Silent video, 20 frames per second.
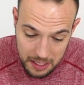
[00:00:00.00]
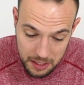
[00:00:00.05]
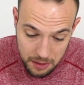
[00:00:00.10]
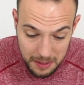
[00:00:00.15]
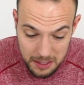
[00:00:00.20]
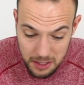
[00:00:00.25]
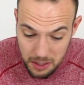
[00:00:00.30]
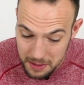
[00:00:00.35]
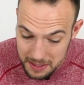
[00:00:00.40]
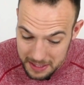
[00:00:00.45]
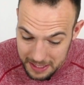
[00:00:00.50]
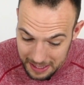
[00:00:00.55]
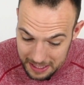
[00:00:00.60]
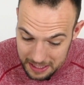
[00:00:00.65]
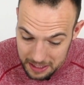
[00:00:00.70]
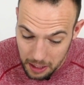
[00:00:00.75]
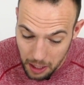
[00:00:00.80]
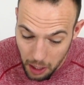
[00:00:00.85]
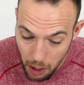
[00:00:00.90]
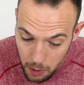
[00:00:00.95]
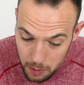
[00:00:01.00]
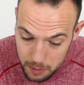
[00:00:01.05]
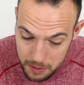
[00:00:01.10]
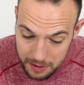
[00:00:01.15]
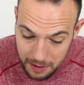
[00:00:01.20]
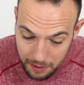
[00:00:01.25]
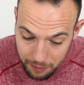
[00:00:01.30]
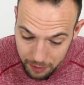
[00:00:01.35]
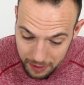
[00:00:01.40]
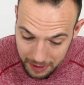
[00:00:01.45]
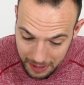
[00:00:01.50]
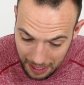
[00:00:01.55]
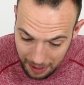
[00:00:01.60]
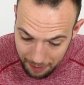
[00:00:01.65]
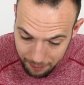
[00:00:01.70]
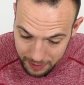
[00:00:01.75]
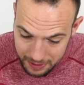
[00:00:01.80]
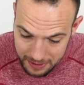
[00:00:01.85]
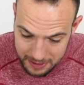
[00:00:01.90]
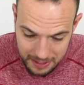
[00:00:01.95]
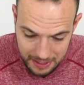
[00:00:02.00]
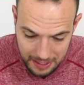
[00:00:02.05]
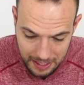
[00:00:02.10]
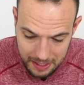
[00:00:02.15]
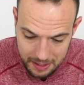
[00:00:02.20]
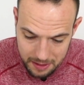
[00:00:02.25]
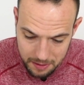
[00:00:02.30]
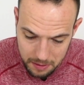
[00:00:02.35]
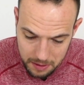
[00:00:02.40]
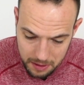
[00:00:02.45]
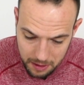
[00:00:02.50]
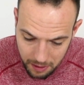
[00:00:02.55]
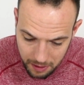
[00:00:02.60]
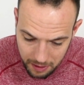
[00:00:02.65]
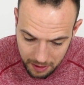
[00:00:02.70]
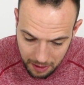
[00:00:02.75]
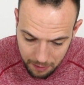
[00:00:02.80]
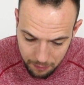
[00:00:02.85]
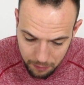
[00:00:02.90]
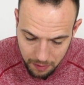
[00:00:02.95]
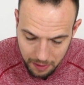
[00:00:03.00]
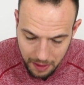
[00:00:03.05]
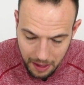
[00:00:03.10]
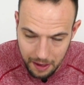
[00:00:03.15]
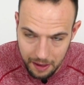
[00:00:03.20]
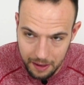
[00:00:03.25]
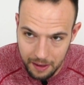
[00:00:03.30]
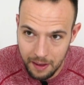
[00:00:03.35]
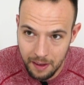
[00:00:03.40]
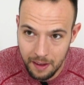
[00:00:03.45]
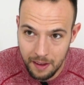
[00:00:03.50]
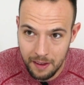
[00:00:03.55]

So as you can see, there's loads of different caffeines in here, so it's going to give you that